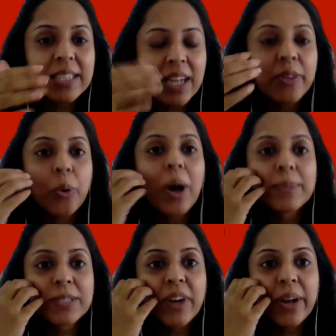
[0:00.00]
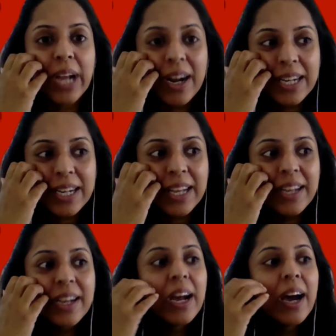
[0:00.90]
thought I was very ugly.
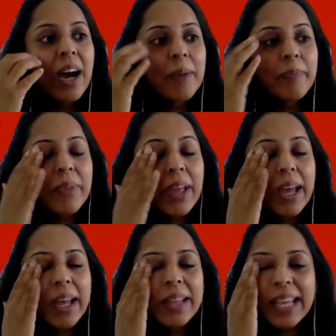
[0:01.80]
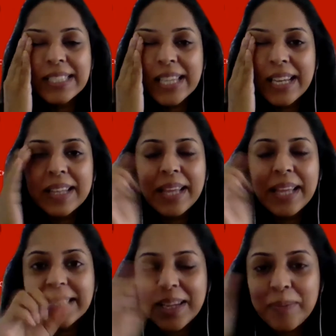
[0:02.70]
There's
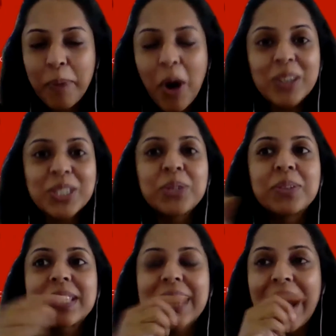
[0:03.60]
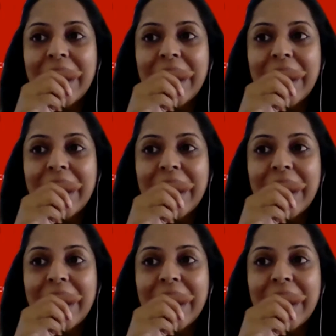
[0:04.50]
a part 2 to that,